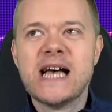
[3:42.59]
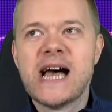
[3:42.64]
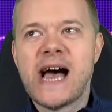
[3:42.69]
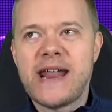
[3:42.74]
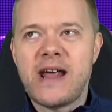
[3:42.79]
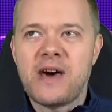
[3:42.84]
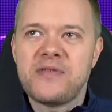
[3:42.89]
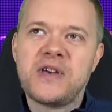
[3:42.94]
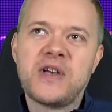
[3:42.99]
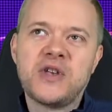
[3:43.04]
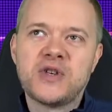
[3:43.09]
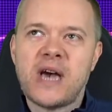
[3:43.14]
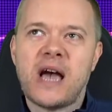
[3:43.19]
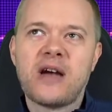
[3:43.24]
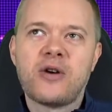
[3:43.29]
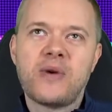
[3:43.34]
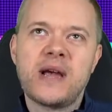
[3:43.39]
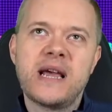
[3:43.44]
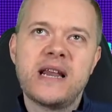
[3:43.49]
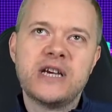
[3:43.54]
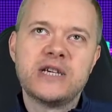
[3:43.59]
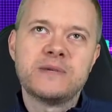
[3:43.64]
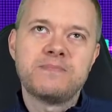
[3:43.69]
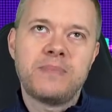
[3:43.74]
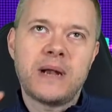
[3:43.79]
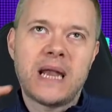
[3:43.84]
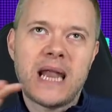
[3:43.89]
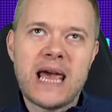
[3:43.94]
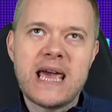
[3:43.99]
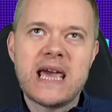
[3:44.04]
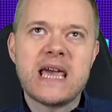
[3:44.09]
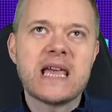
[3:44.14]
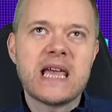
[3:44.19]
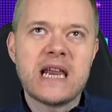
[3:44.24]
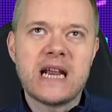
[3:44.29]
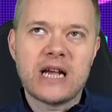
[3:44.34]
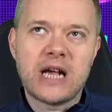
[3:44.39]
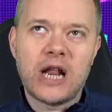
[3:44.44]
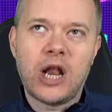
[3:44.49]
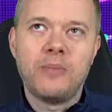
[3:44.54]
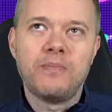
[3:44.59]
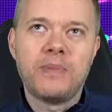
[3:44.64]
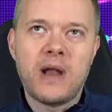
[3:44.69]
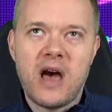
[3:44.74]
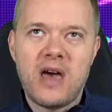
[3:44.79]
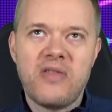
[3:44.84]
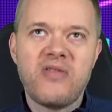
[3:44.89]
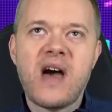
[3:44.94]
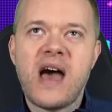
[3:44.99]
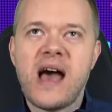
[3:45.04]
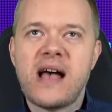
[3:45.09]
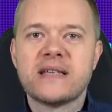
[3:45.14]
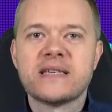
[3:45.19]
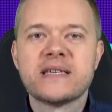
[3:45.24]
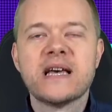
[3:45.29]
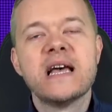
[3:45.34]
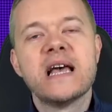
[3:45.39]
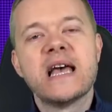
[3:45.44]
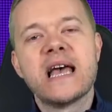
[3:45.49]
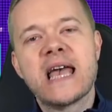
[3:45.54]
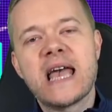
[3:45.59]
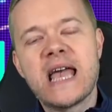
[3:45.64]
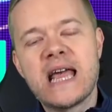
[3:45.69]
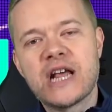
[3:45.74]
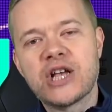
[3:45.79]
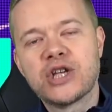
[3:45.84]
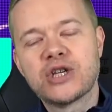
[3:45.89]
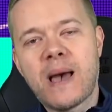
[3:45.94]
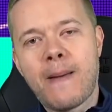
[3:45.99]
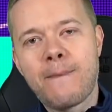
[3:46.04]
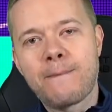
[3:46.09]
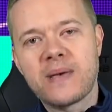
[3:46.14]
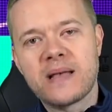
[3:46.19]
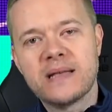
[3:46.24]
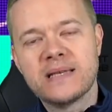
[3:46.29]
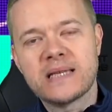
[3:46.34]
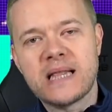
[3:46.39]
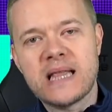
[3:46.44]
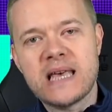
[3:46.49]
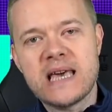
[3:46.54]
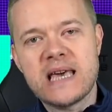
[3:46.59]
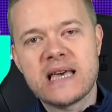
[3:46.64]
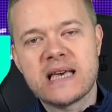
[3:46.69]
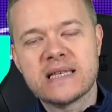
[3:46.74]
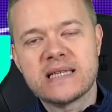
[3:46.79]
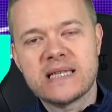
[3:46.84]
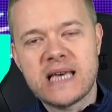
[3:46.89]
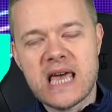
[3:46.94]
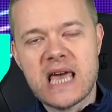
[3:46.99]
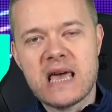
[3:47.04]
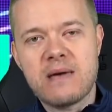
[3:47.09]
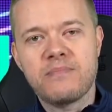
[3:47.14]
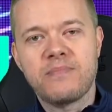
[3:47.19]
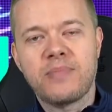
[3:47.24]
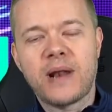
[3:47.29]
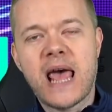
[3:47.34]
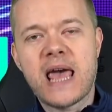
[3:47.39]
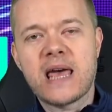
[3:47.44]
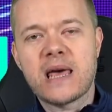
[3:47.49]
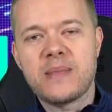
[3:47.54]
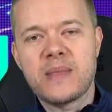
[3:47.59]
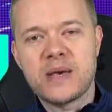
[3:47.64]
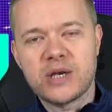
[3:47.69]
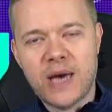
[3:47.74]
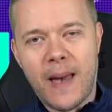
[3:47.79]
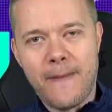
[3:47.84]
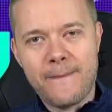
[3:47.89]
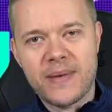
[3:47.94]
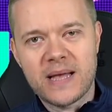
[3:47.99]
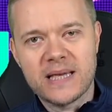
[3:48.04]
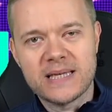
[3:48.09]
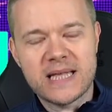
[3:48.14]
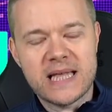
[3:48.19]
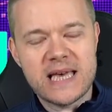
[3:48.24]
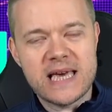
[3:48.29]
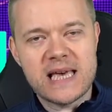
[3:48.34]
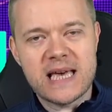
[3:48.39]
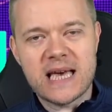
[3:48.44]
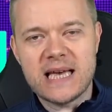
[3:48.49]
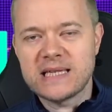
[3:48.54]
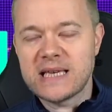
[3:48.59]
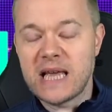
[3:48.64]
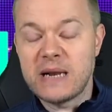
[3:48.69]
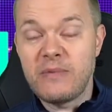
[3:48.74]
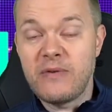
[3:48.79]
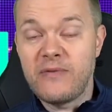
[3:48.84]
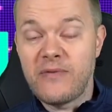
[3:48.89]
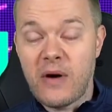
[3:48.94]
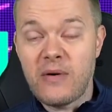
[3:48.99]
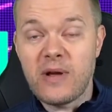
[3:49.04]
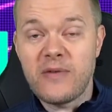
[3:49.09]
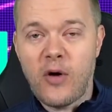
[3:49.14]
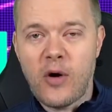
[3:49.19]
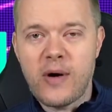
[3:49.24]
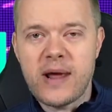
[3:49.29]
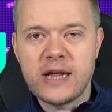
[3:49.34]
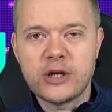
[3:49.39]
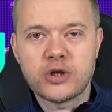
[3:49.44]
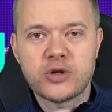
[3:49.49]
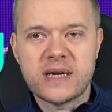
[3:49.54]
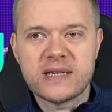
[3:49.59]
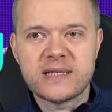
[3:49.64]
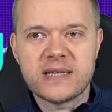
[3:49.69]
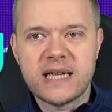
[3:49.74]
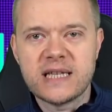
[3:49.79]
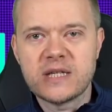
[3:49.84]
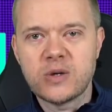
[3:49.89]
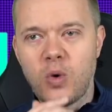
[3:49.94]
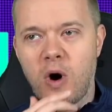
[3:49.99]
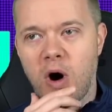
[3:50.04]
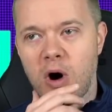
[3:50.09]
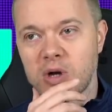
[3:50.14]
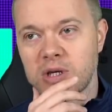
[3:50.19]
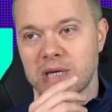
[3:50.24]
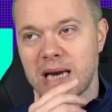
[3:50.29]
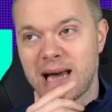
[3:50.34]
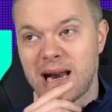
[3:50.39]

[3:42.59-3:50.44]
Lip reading: And I think Jack Grealish playing in a club like that, in a Champions League team, playing in the Champions League, is going to be very, very interesting to watch.